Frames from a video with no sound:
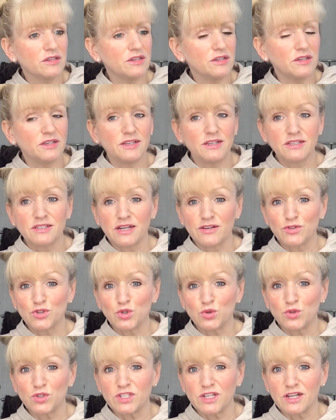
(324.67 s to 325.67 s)
you need to have
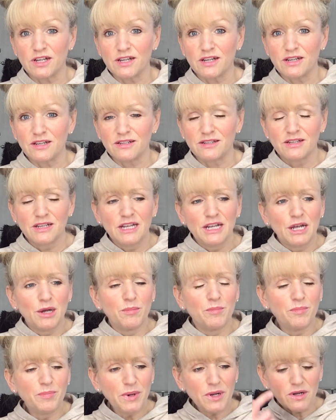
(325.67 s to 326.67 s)
shorter hair.
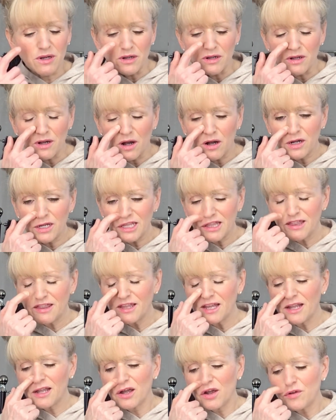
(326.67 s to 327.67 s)
But I
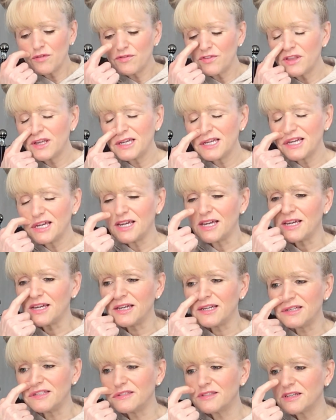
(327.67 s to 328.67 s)
think over the
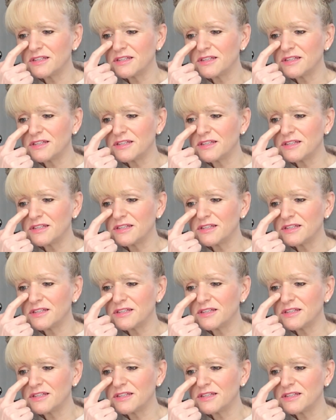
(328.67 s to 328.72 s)
years,